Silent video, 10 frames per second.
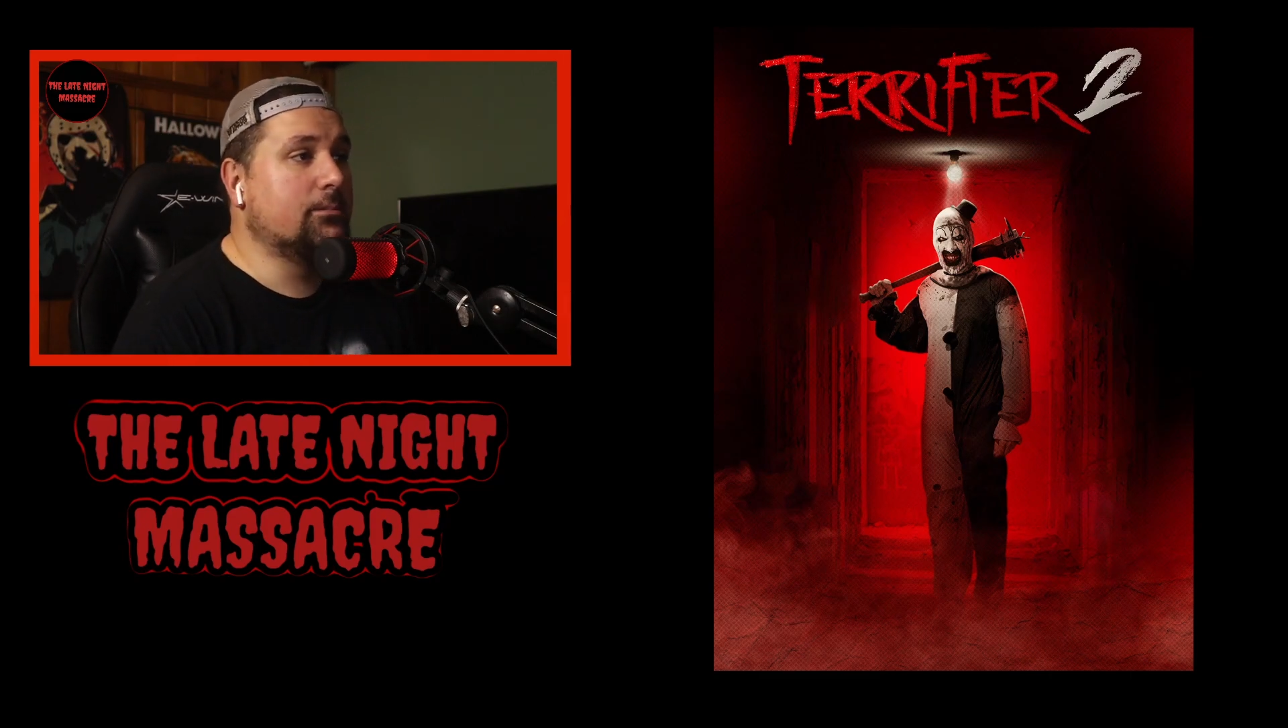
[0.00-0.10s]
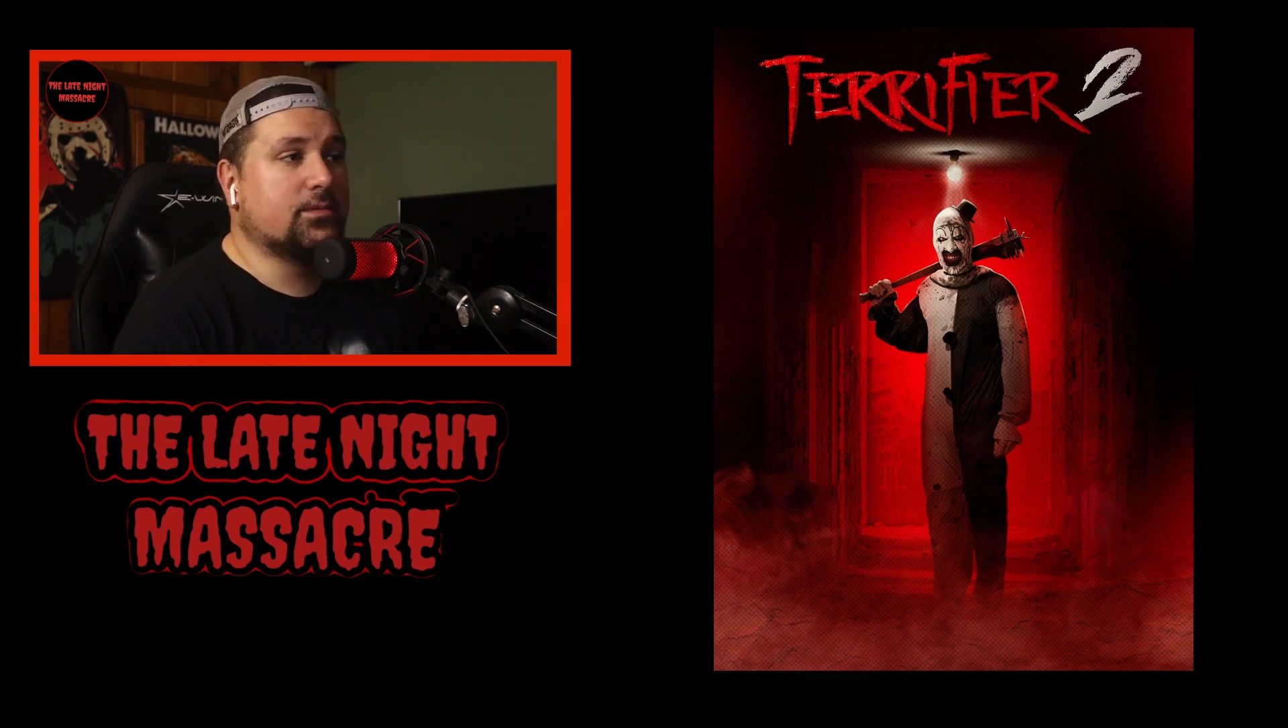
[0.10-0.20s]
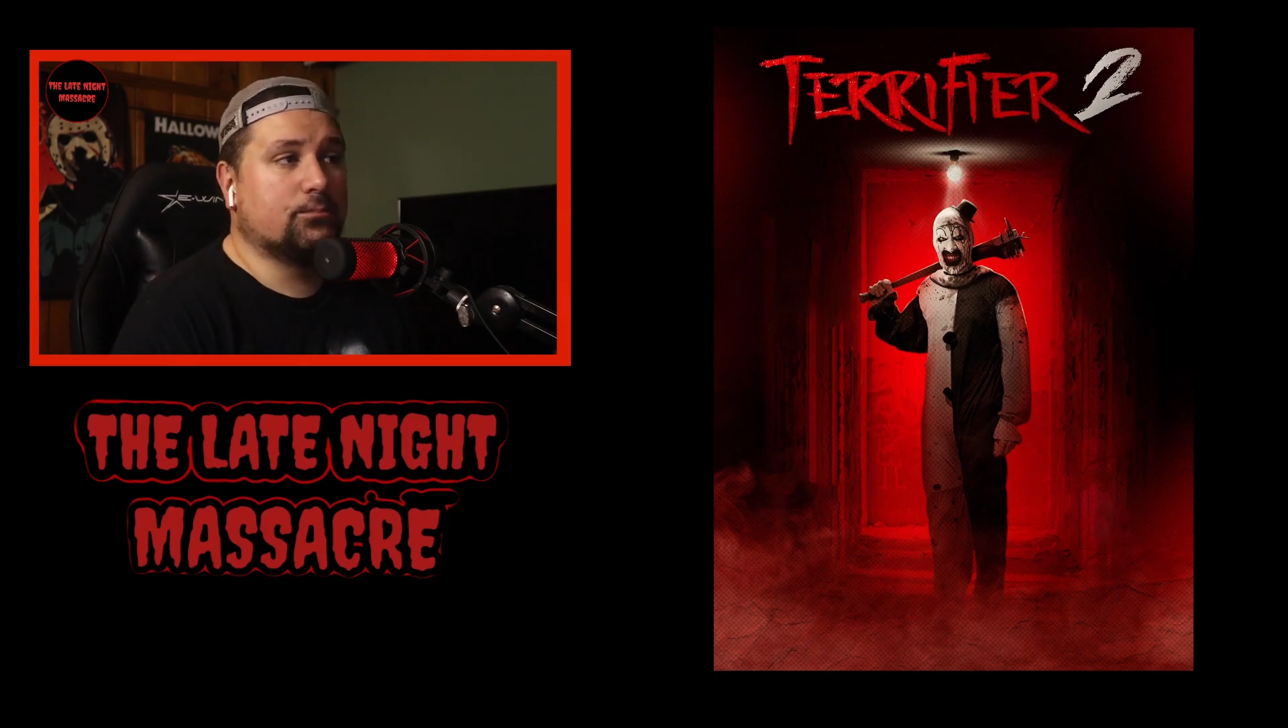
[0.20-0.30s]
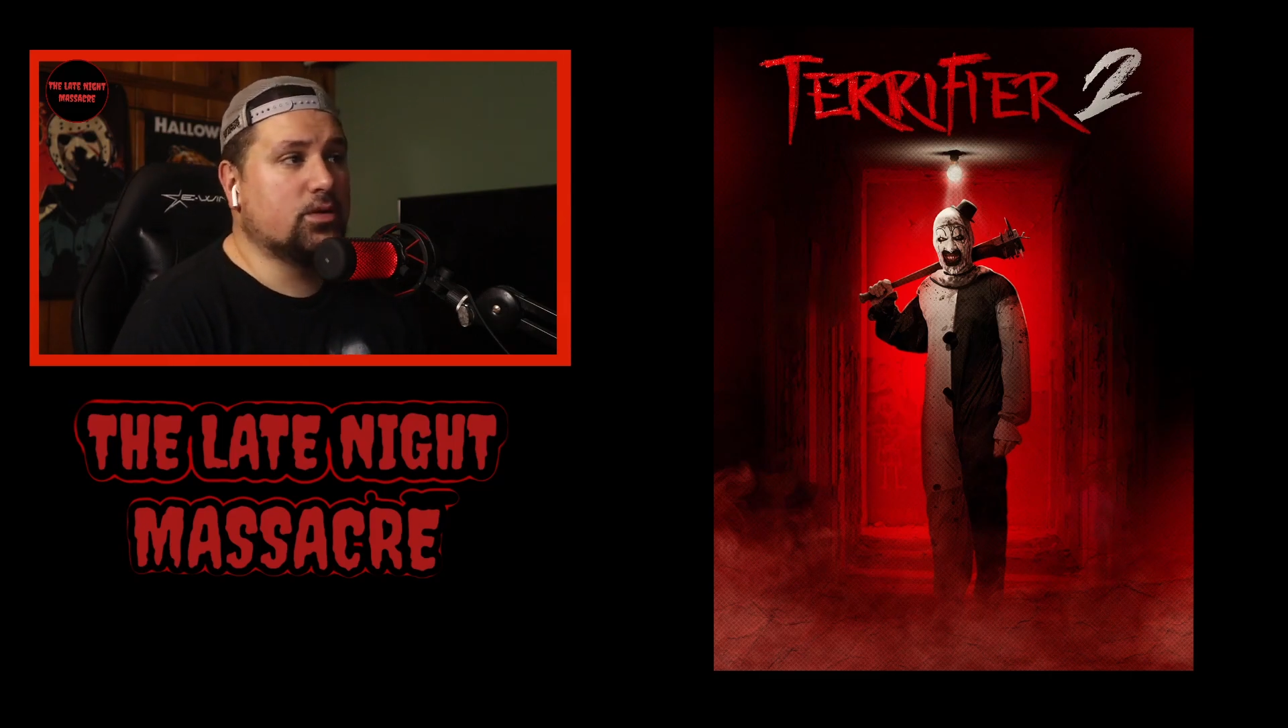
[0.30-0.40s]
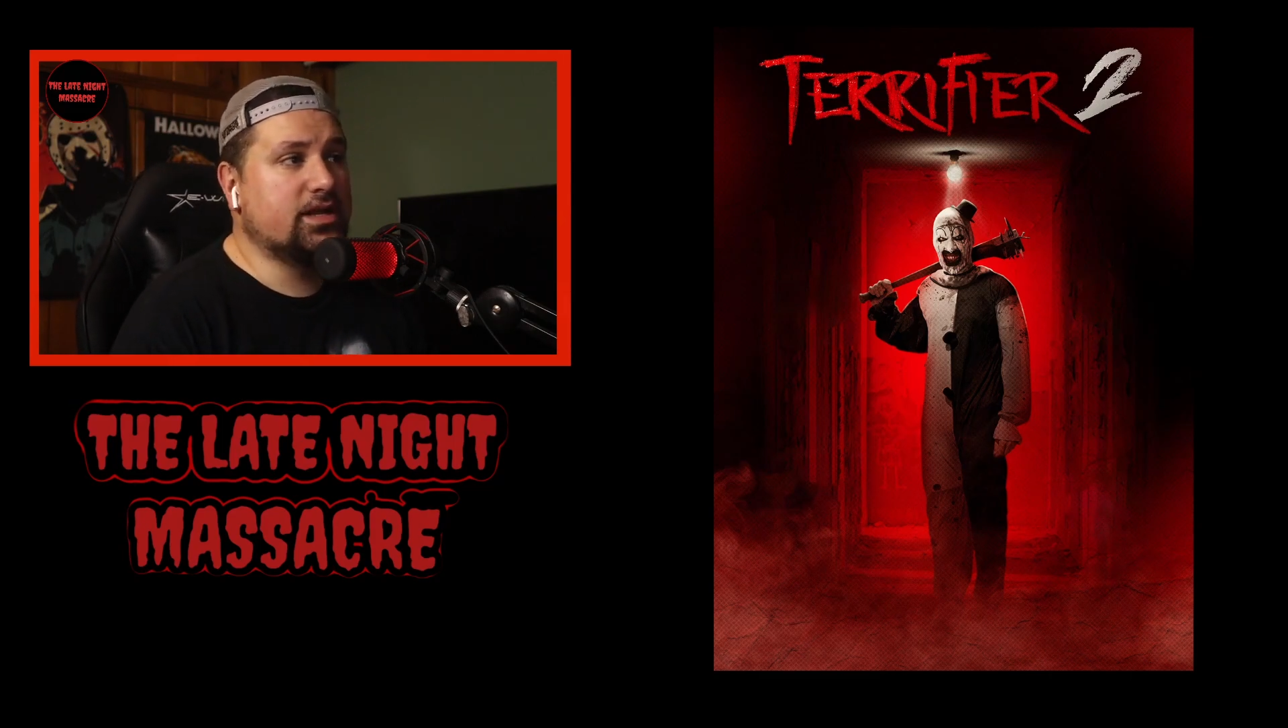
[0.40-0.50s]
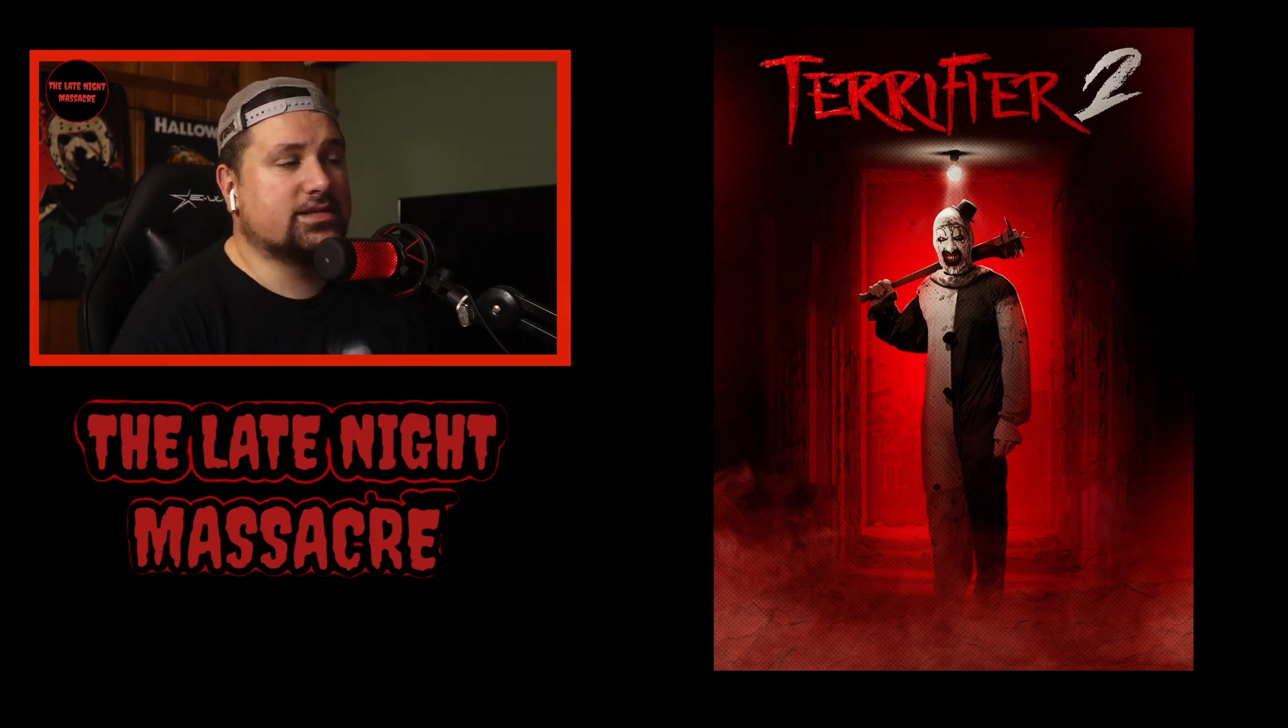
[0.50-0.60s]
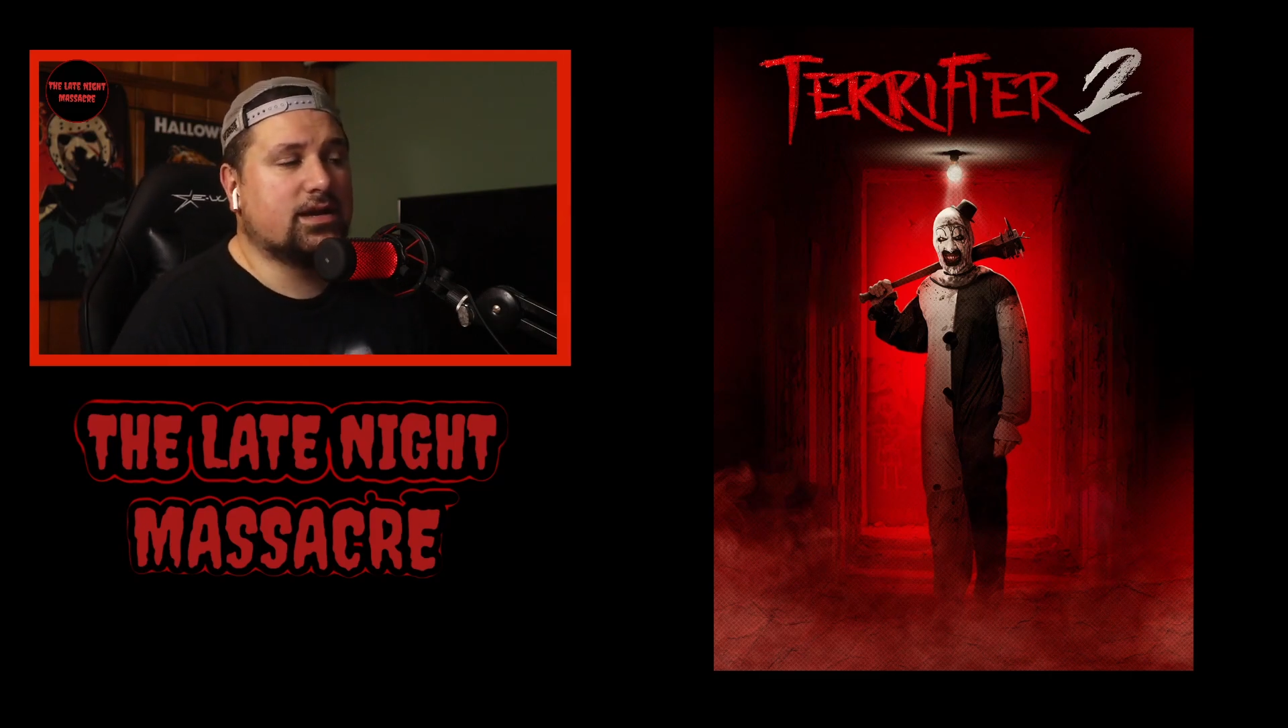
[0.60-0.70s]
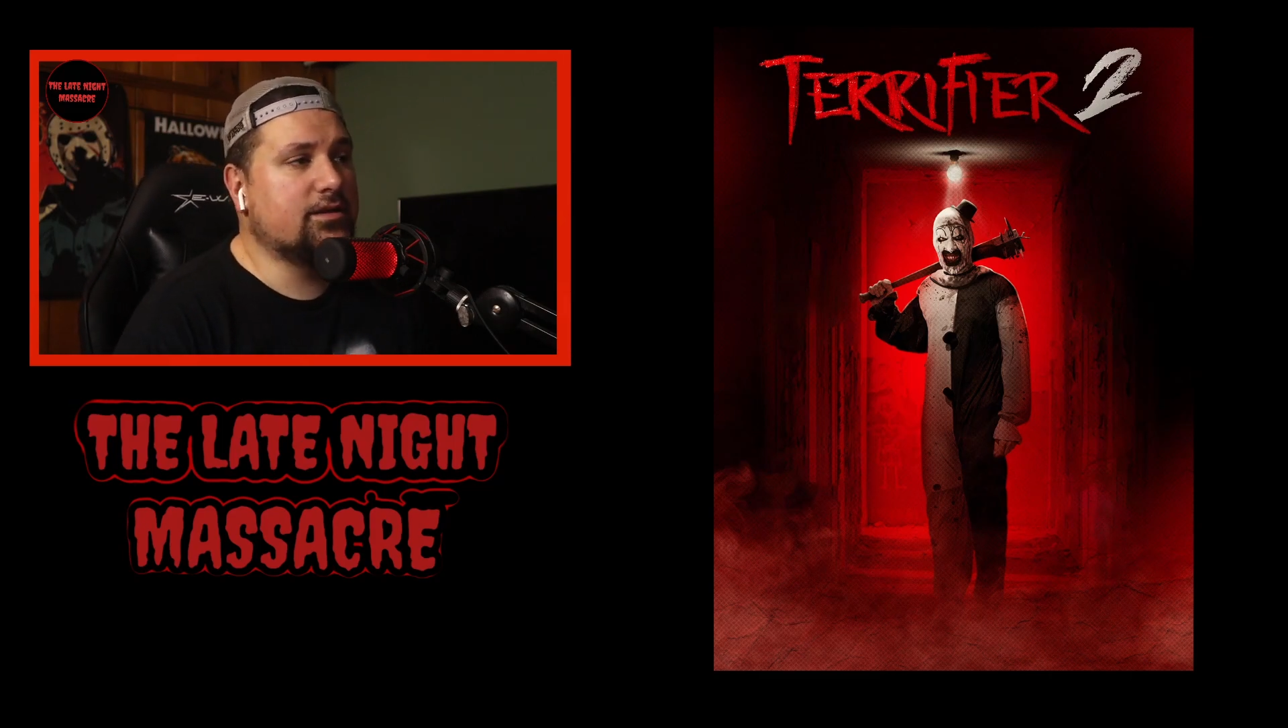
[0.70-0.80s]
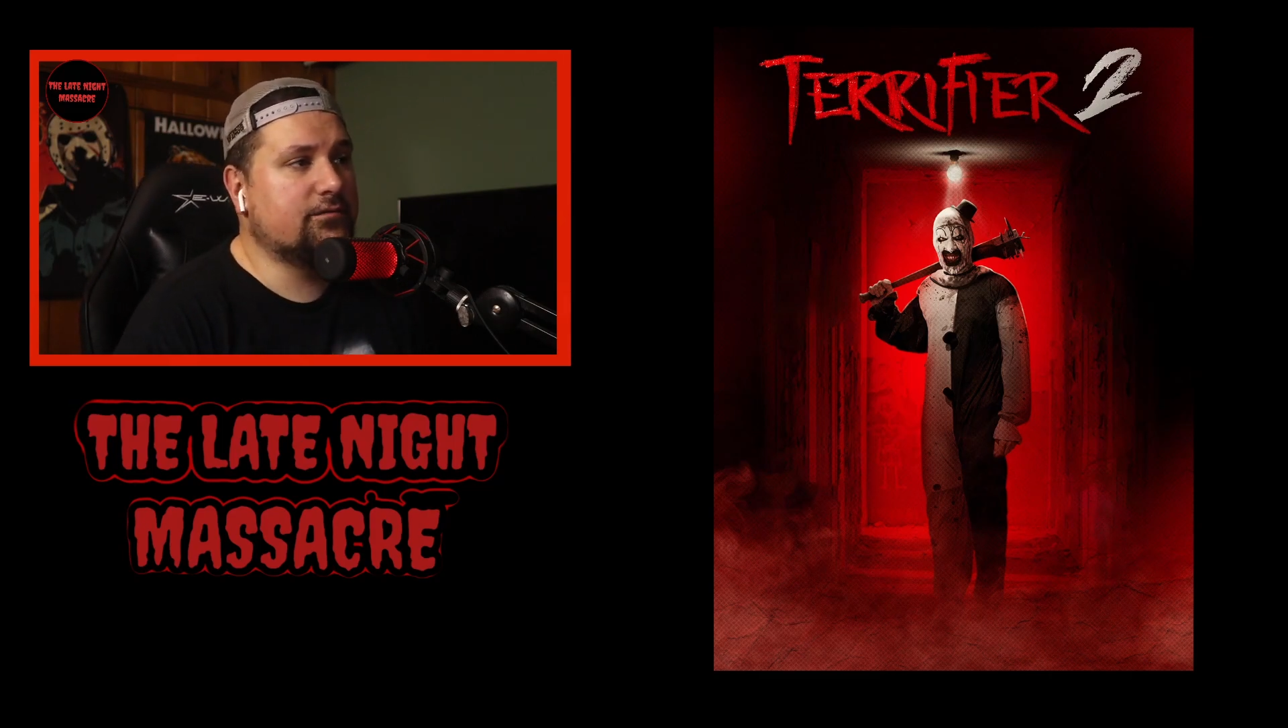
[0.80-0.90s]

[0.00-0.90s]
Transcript: I'm pretty excited